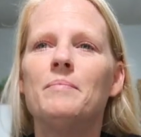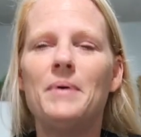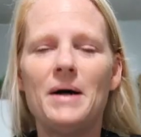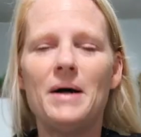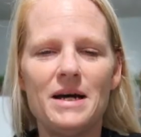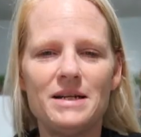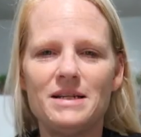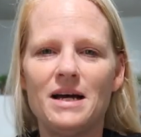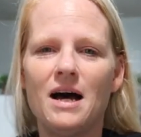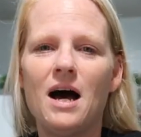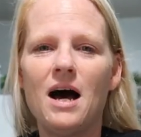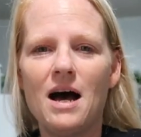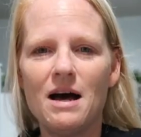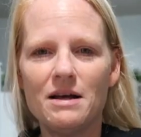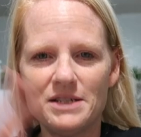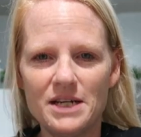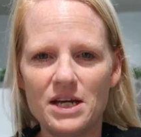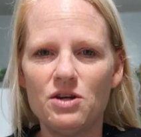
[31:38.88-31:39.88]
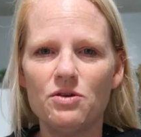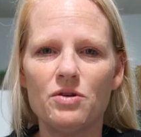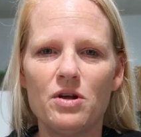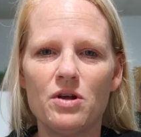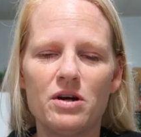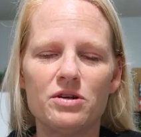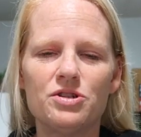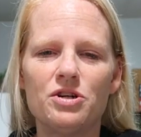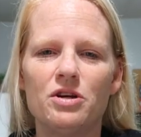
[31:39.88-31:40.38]
But I'll take you
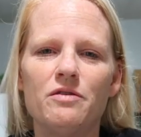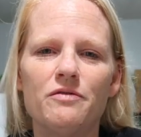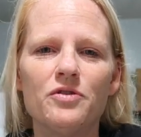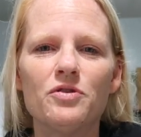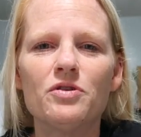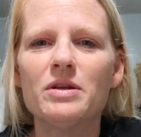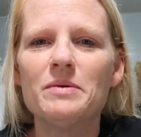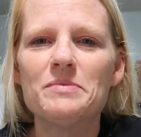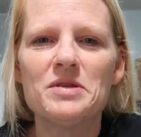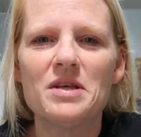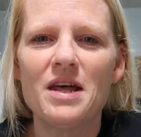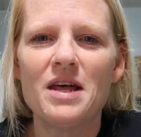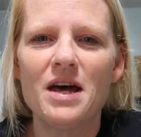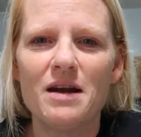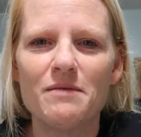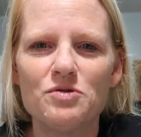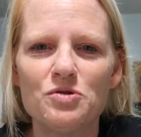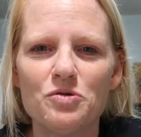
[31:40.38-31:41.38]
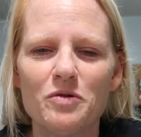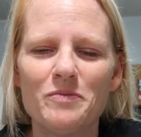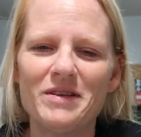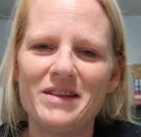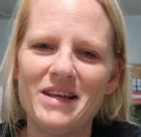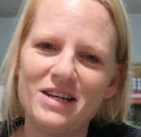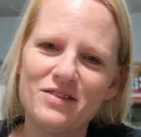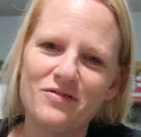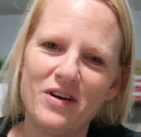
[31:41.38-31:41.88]
along, show you a few clips of that, I'm sure.
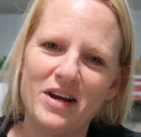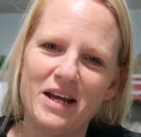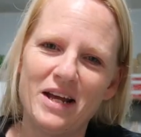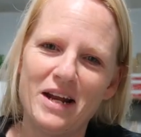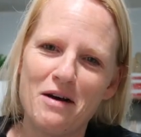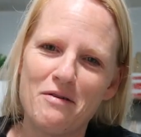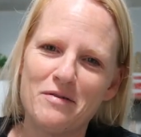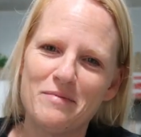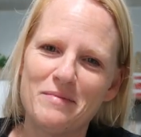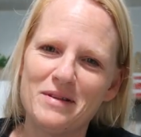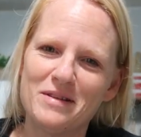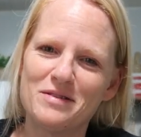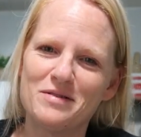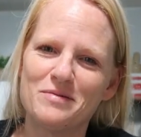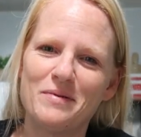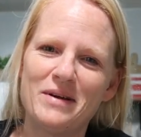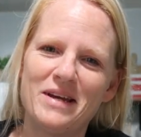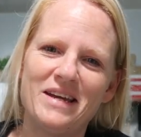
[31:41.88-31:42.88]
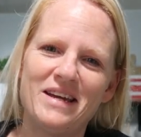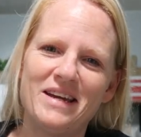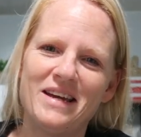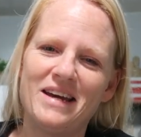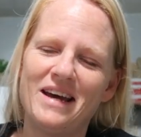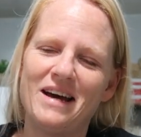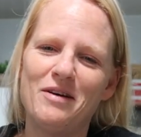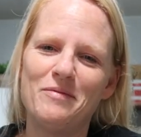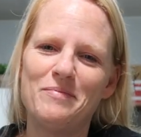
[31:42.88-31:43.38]
But thanks for hanging out with me this week.
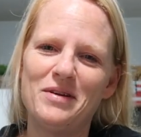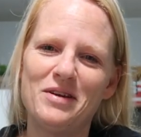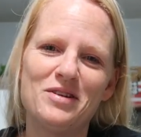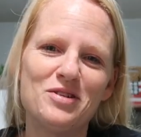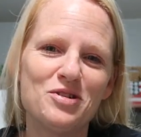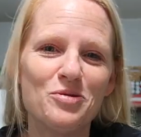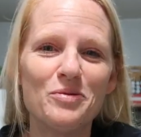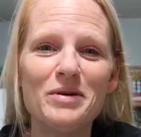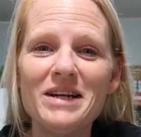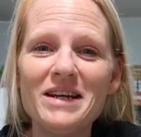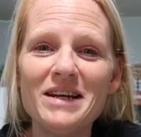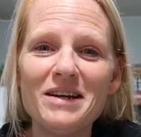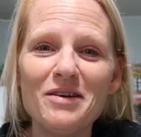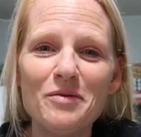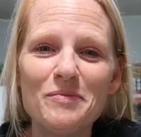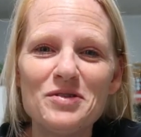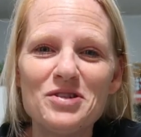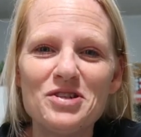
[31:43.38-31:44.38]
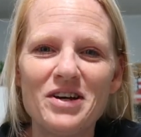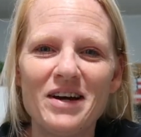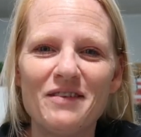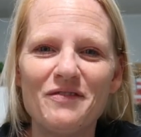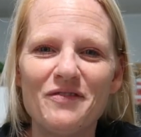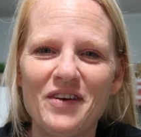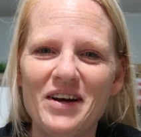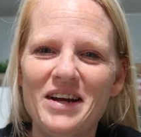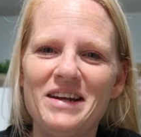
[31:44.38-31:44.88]
I hope that you enjoyed it. Hope that you
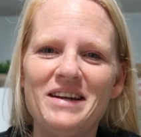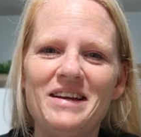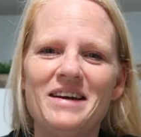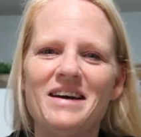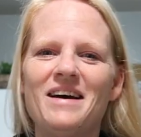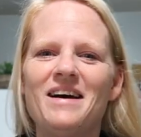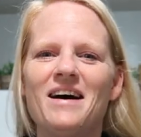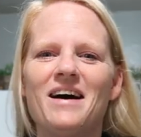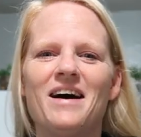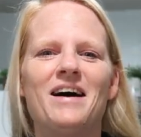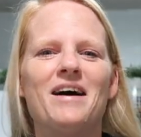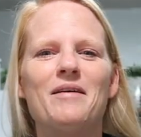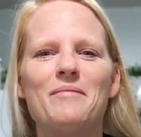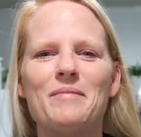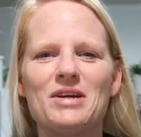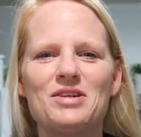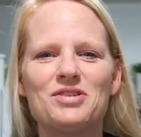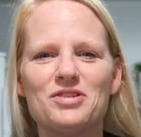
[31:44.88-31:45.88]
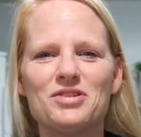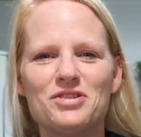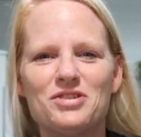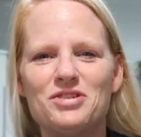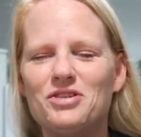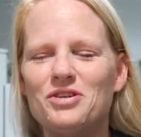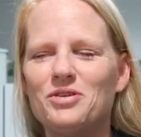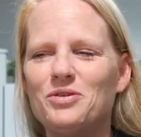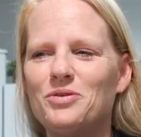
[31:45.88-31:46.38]
had fun. Uh, make sure
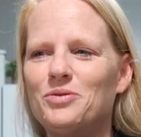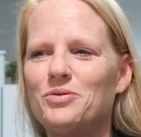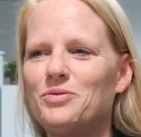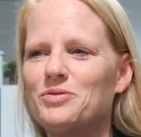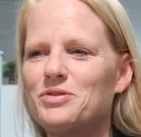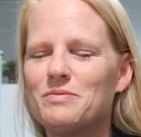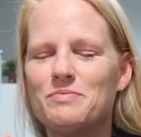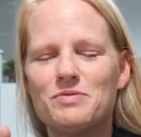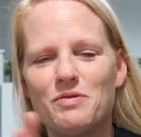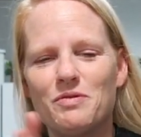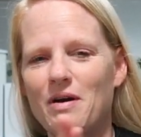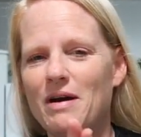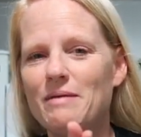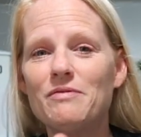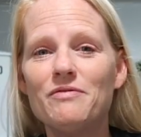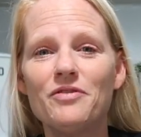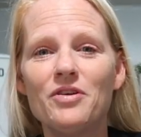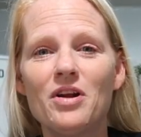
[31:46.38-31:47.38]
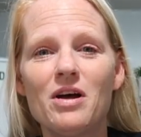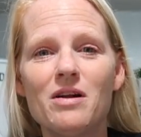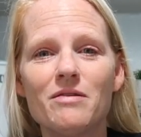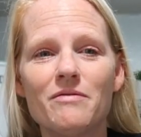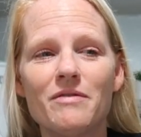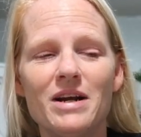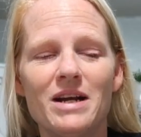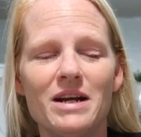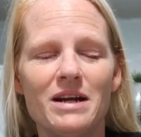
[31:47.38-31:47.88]
to subscribe if you're not
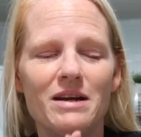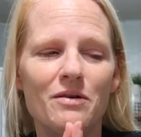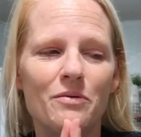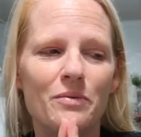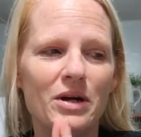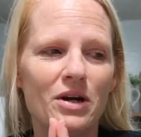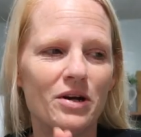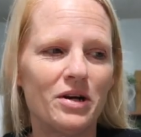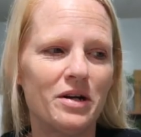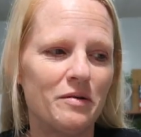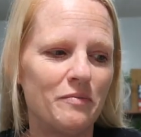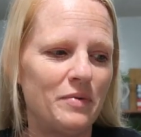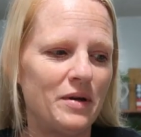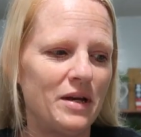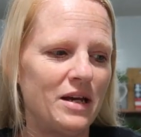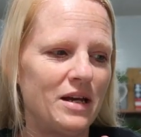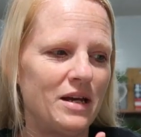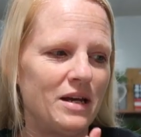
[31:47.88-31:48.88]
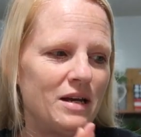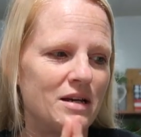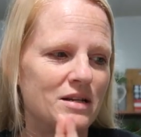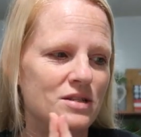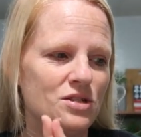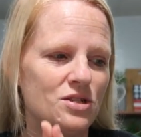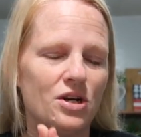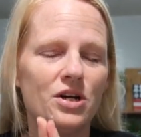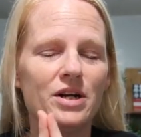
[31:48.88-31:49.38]
already. We are going to be
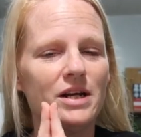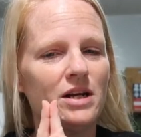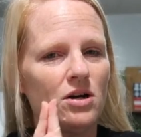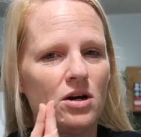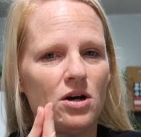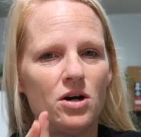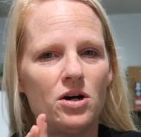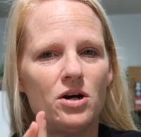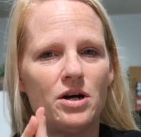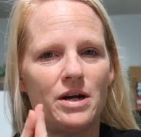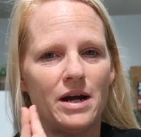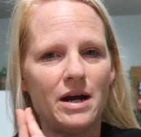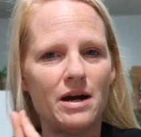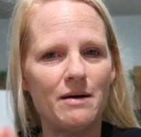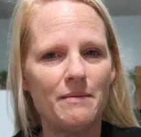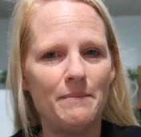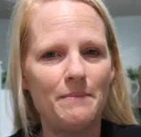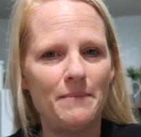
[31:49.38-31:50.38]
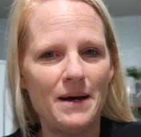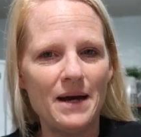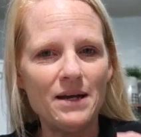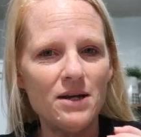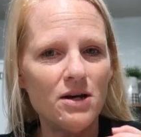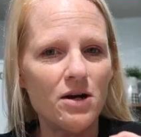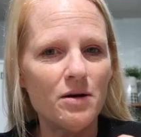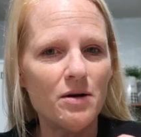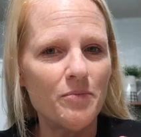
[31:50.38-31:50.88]
starting on our
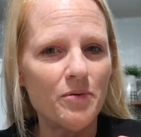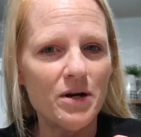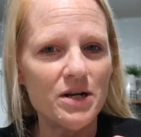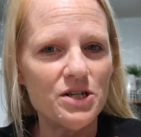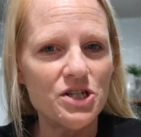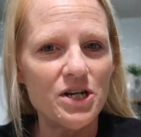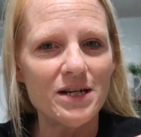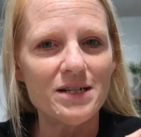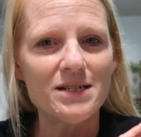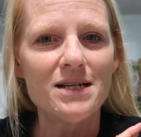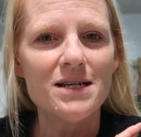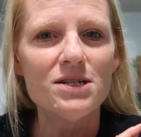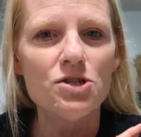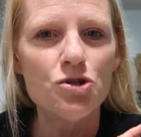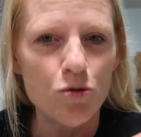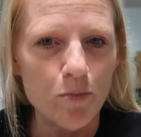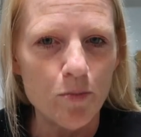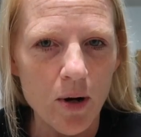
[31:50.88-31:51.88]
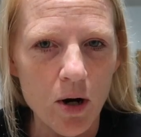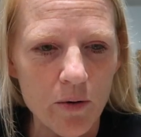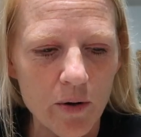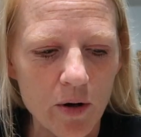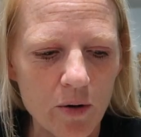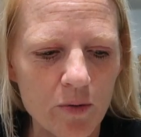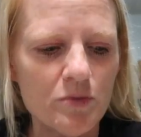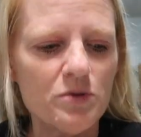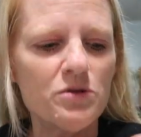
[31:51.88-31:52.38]
backyard project
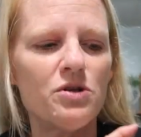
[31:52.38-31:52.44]
tomorrow.